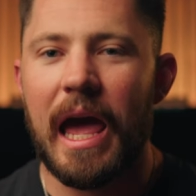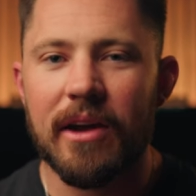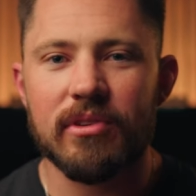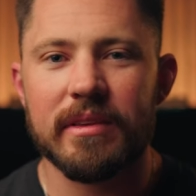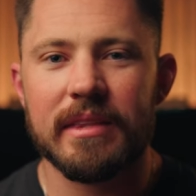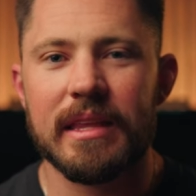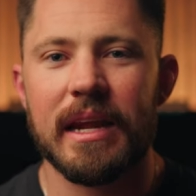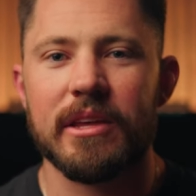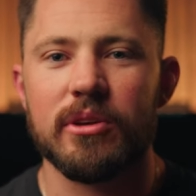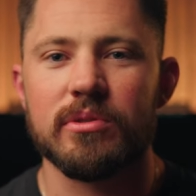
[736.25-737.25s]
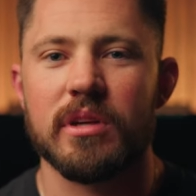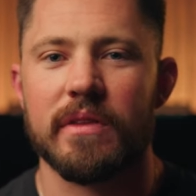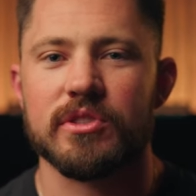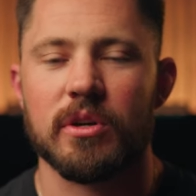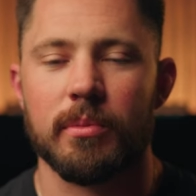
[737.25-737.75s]
Everything that I used
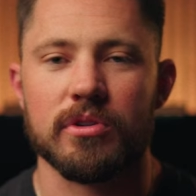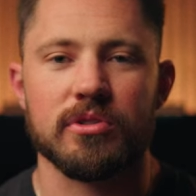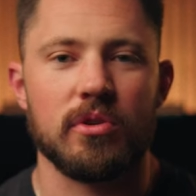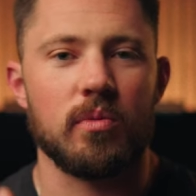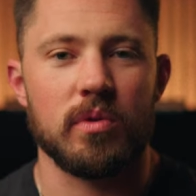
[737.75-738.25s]
on this commercial